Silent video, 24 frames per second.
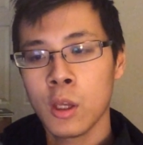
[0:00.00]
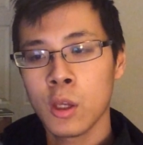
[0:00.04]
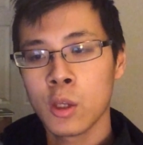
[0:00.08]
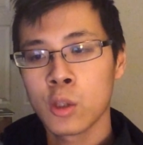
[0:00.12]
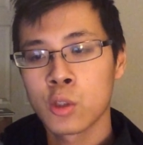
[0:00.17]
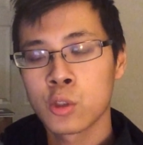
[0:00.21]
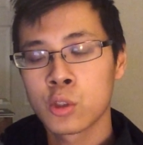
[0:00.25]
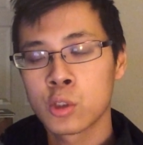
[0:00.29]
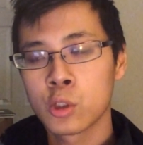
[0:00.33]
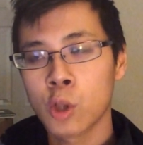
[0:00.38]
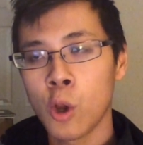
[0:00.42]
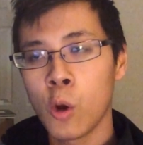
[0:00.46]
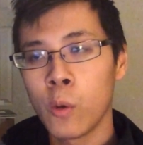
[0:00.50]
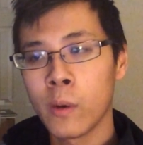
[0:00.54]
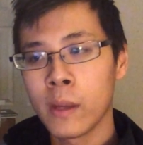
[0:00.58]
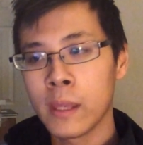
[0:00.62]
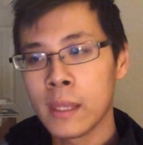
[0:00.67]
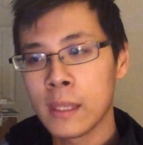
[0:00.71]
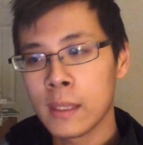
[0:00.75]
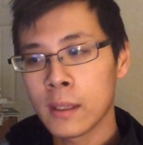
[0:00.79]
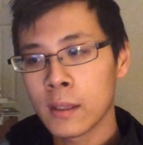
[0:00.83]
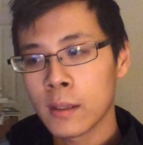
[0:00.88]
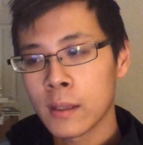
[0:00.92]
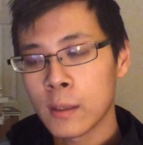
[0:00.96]
So
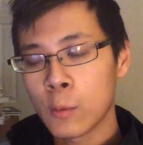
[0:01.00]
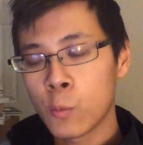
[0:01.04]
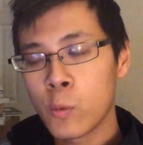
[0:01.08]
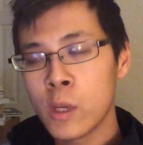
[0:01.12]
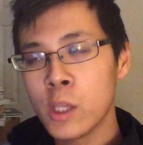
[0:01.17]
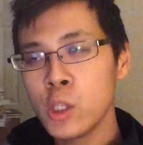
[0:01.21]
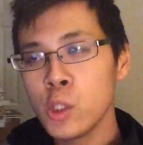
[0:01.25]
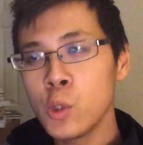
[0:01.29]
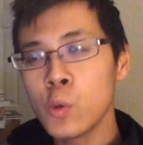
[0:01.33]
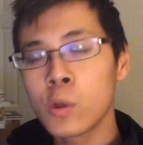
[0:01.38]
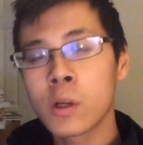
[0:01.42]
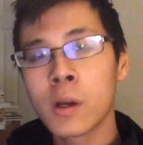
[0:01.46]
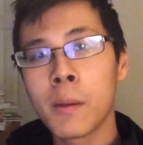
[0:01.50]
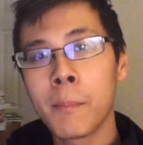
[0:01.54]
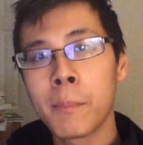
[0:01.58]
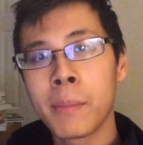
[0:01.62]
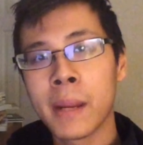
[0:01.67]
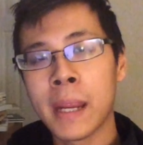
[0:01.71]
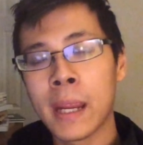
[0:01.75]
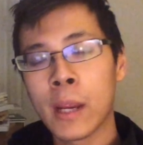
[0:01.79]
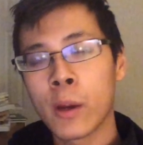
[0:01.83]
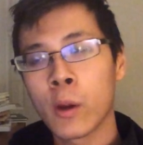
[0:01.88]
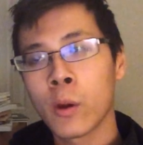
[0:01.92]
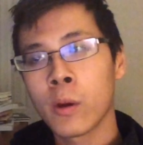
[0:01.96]
when you
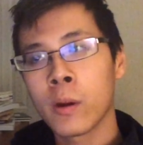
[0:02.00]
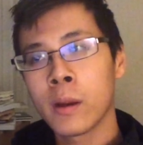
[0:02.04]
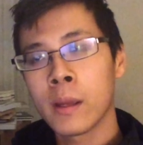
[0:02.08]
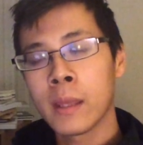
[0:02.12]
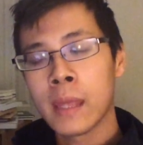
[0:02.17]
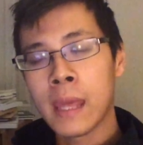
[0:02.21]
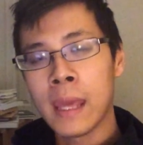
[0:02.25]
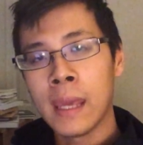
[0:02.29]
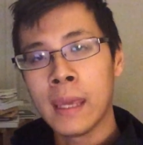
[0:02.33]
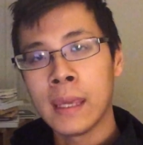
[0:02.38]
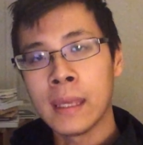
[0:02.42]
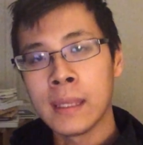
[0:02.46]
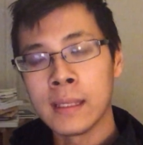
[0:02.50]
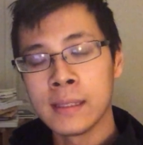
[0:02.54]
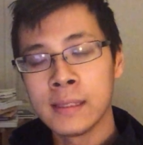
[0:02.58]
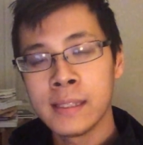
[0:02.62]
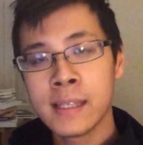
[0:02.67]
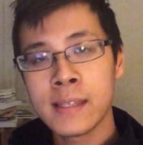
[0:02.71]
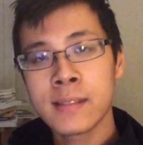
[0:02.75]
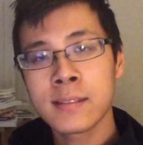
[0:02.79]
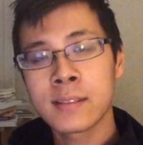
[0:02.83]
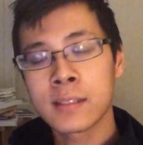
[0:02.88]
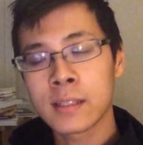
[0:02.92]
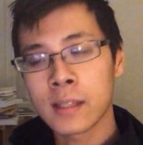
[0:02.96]
compare a
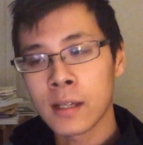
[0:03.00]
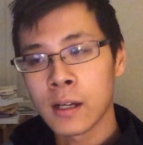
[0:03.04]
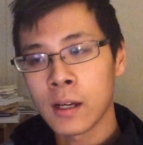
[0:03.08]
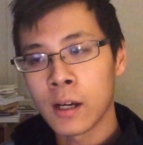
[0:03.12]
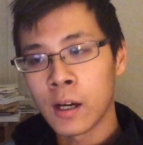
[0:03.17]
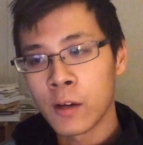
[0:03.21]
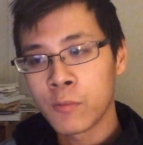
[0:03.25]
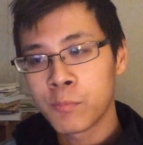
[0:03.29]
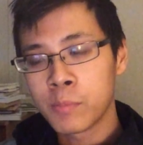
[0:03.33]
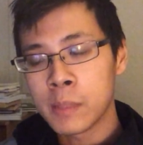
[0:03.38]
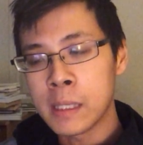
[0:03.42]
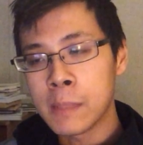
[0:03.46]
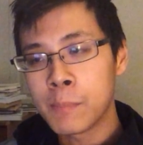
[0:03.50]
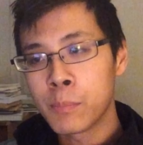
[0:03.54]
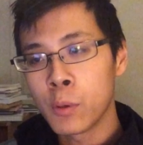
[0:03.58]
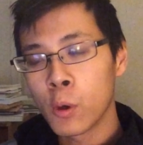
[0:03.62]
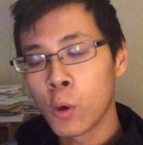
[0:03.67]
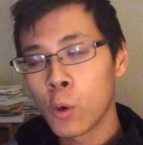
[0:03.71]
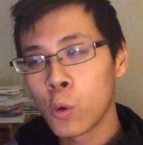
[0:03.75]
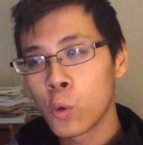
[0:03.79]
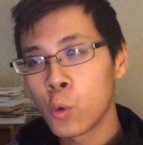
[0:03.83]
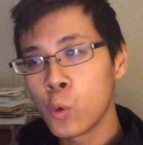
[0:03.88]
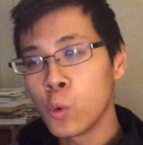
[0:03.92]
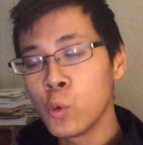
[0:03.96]
list of
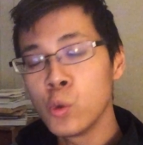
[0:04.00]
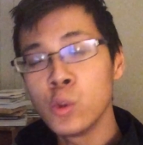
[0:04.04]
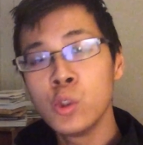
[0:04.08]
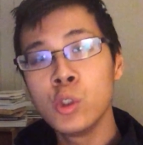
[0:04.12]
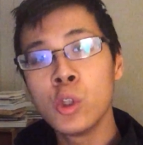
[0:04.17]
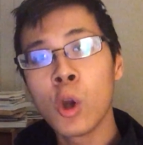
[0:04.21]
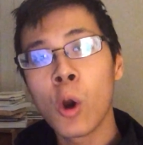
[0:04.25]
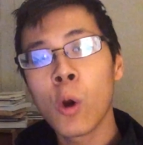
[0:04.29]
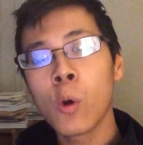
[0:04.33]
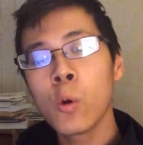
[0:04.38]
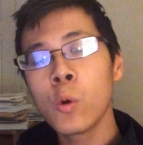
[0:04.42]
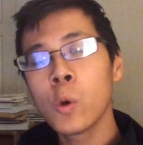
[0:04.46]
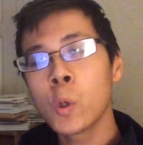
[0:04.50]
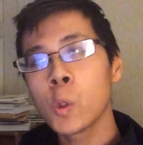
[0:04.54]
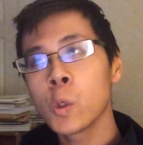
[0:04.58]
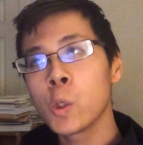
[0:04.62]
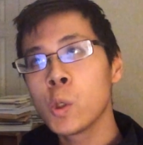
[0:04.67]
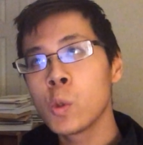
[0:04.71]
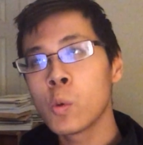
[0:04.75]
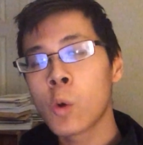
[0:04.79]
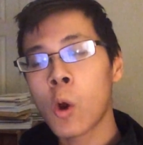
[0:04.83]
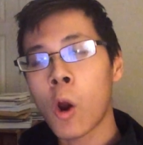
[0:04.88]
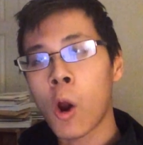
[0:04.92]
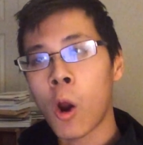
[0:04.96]
people who know who
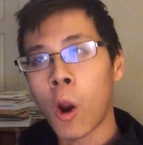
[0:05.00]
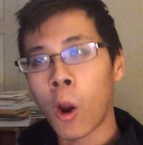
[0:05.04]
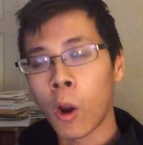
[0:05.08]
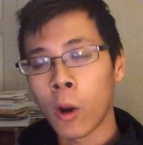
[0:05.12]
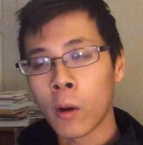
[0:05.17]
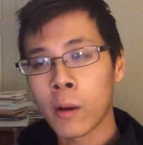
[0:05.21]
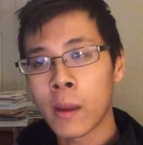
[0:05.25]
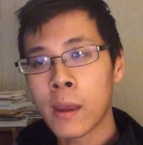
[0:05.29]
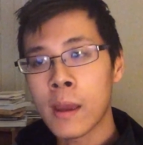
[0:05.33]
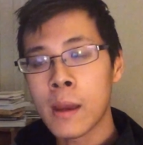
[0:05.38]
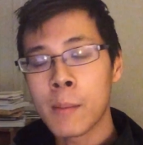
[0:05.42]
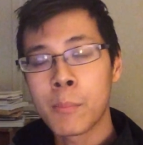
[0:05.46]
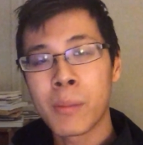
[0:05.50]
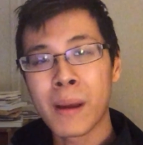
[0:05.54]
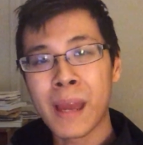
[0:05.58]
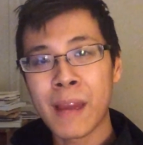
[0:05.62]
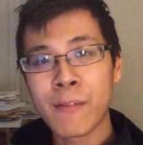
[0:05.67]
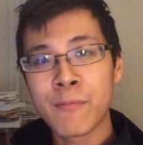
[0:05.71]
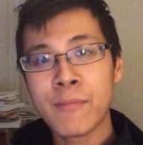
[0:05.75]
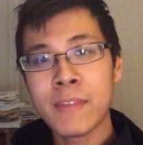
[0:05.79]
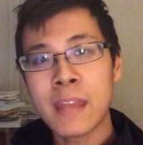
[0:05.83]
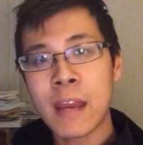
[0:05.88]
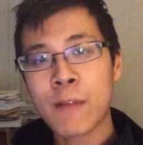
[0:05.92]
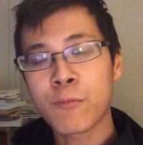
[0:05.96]
you are but
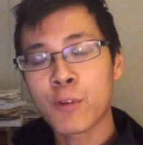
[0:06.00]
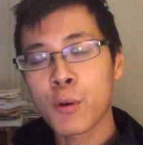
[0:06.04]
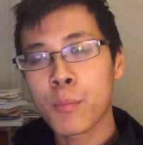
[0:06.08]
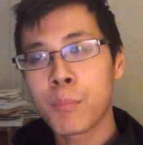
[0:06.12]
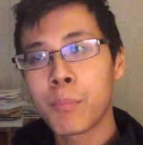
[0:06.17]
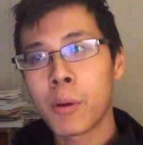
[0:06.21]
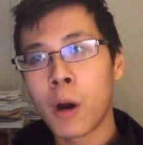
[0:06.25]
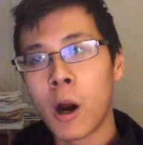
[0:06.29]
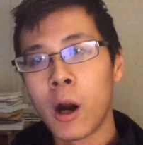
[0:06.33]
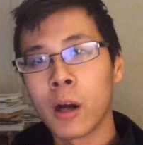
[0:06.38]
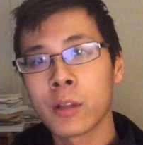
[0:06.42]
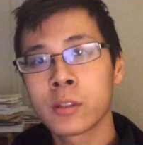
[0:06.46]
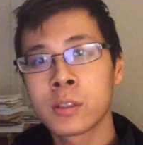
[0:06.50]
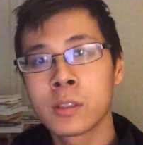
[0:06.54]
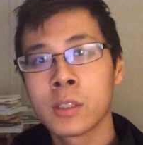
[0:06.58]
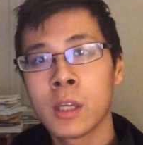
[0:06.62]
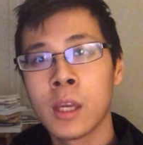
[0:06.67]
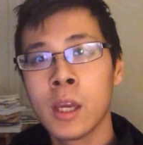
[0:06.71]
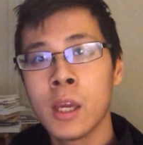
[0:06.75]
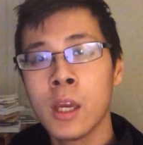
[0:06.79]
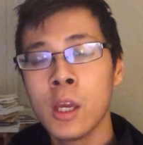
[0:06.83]
have never bought